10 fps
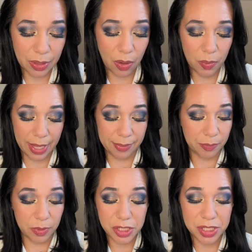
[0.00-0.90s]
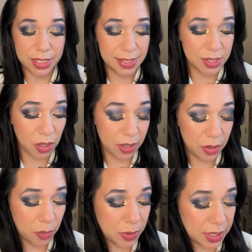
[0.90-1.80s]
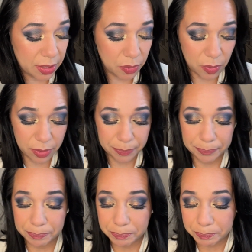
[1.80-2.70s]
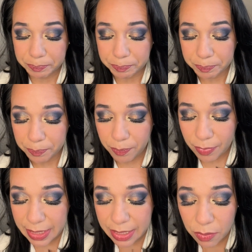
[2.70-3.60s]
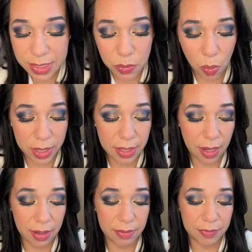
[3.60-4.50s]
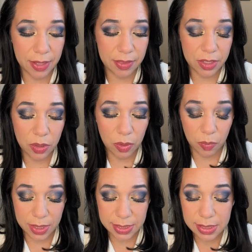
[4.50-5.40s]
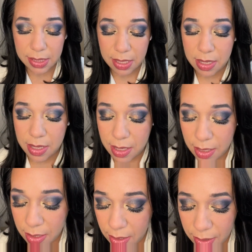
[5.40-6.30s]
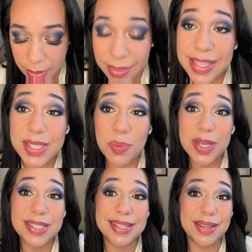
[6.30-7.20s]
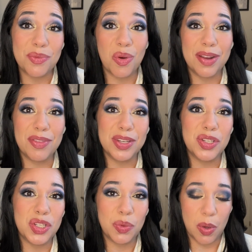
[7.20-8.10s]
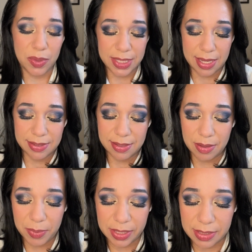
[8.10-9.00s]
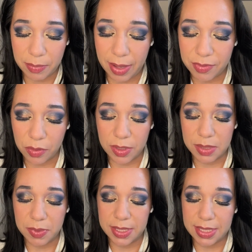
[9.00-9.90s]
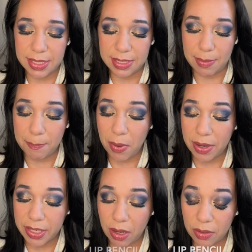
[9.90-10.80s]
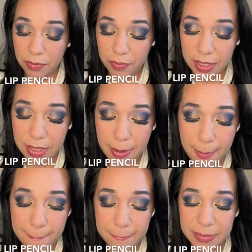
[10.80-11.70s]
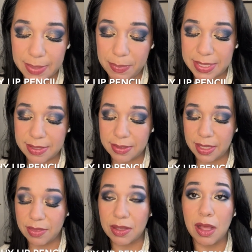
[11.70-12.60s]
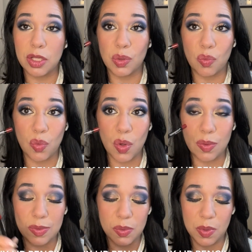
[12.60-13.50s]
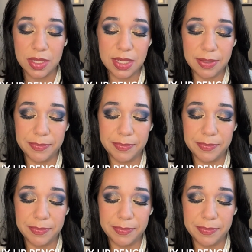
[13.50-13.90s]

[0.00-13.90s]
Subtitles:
Okay, we're just gonna start in no particular order. Here is one of the newer ones. This was in one of the duo sets that I picked up after Christmas. This is a Bodyography lip pencil in the color Rosewood.